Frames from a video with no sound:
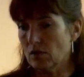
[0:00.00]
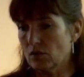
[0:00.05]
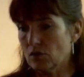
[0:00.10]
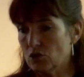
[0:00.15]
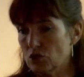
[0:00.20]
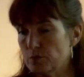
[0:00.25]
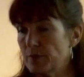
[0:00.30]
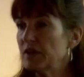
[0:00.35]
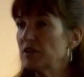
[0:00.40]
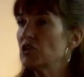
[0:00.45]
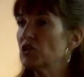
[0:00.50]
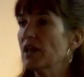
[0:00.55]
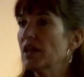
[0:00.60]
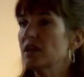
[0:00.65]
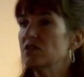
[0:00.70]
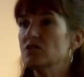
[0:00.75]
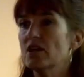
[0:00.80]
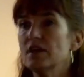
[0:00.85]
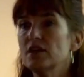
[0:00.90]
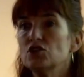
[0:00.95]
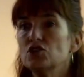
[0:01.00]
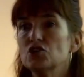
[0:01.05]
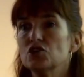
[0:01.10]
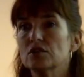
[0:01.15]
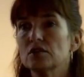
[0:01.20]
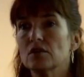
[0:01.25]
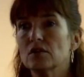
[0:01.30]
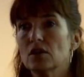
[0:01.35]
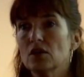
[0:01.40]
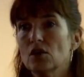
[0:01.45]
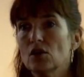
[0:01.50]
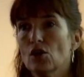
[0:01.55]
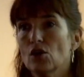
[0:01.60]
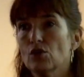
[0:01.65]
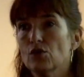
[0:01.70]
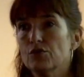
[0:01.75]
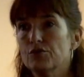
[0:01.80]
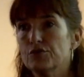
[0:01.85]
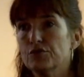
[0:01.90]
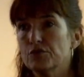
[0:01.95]
specialization
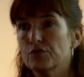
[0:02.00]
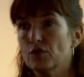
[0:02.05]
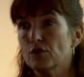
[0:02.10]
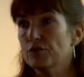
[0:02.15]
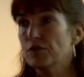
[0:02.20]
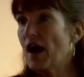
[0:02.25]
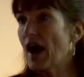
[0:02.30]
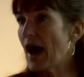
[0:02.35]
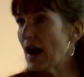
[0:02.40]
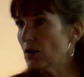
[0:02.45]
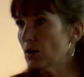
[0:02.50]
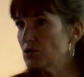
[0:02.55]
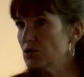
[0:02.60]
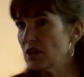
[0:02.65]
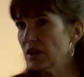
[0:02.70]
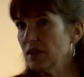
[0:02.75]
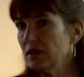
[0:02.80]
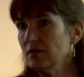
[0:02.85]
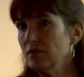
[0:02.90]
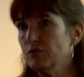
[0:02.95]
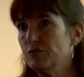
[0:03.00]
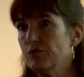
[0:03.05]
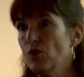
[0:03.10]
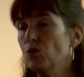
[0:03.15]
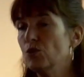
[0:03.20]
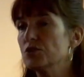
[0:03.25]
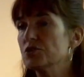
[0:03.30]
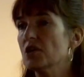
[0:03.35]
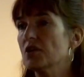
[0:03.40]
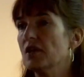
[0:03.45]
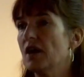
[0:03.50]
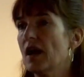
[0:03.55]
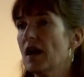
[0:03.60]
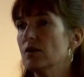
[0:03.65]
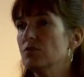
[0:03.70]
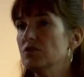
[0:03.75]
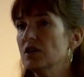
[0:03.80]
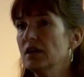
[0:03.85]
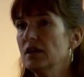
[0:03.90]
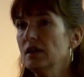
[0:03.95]
of housing, focus on
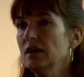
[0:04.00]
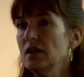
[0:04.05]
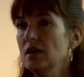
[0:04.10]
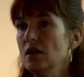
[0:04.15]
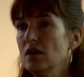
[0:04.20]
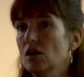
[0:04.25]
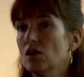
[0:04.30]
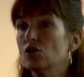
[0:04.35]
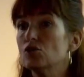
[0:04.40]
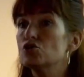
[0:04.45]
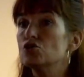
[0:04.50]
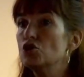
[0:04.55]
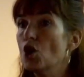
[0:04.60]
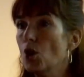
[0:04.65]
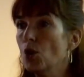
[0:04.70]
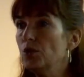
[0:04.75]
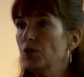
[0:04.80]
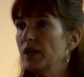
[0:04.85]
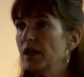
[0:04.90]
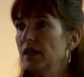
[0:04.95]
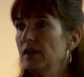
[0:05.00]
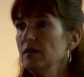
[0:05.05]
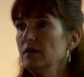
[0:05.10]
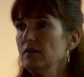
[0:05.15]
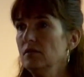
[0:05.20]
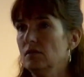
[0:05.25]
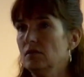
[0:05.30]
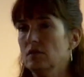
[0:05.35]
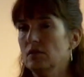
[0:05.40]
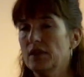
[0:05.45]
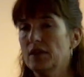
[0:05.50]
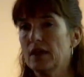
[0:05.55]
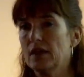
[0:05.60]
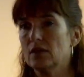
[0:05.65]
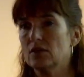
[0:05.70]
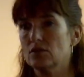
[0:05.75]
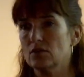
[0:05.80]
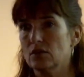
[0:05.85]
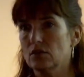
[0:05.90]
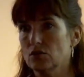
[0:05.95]
housing, zoning,
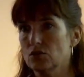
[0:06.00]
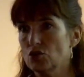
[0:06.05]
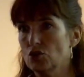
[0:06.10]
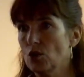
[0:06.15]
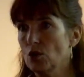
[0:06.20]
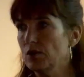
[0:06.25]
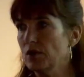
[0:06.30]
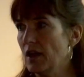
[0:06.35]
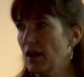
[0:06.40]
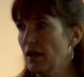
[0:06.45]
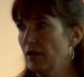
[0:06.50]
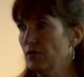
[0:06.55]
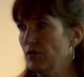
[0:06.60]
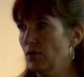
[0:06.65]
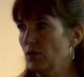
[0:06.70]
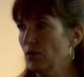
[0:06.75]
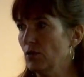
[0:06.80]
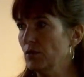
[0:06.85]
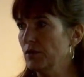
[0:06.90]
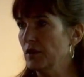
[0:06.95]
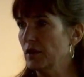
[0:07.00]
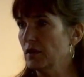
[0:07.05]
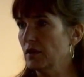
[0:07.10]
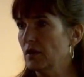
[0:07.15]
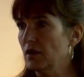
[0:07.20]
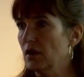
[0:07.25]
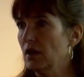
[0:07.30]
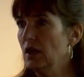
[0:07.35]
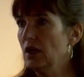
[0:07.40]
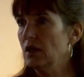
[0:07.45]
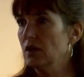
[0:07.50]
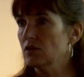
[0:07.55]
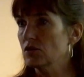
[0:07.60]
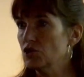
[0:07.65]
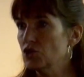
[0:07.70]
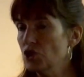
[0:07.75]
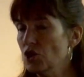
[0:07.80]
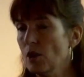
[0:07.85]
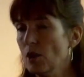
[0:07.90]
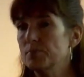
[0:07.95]
like zone all the
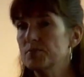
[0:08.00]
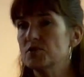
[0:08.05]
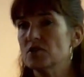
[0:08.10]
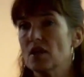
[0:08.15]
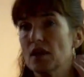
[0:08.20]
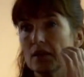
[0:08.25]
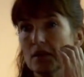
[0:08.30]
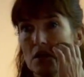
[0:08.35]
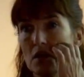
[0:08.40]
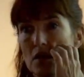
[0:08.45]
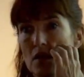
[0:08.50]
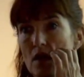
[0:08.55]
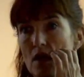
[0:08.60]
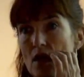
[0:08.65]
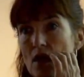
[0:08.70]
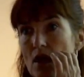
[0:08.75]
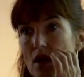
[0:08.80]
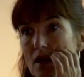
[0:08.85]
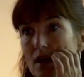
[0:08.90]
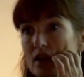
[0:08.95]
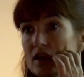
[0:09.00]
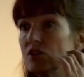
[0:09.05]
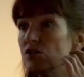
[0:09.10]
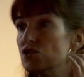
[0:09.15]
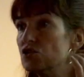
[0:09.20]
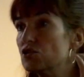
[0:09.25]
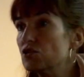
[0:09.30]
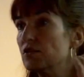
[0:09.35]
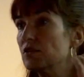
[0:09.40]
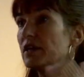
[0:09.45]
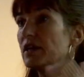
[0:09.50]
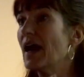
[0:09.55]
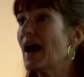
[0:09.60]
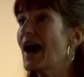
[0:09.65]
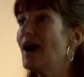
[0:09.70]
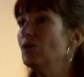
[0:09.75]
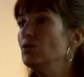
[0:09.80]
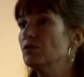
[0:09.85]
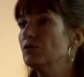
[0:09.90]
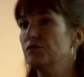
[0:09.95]
shops and the industry
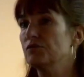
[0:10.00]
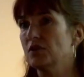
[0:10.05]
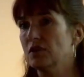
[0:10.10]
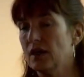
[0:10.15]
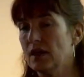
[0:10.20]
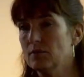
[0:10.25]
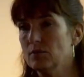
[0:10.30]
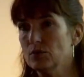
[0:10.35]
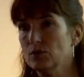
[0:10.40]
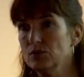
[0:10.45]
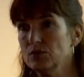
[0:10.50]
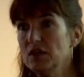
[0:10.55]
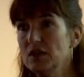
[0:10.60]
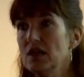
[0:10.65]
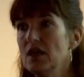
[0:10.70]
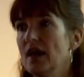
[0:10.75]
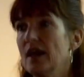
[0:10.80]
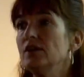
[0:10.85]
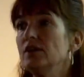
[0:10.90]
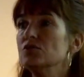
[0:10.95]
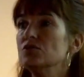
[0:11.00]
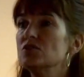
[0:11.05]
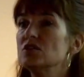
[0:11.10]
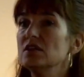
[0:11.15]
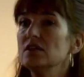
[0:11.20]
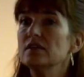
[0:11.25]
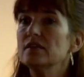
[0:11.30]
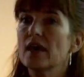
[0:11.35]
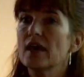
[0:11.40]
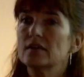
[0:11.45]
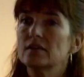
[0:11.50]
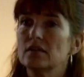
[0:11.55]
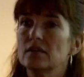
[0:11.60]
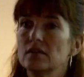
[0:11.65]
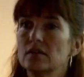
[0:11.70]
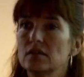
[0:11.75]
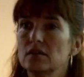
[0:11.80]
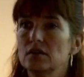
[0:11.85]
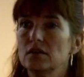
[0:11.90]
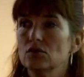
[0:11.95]
out of the neighborhood. And you see that
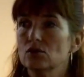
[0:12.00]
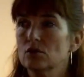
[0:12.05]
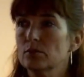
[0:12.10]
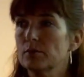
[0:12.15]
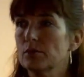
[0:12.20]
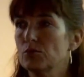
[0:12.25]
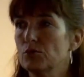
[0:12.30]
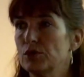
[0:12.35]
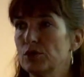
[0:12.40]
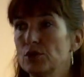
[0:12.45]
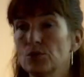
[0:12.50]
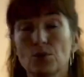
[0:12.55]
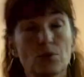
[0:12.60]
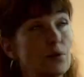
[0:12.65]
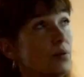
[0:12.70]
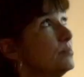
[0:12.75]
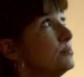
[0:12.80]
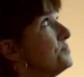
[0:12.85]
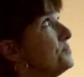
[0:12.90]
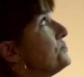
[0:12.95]
in the urban renewal.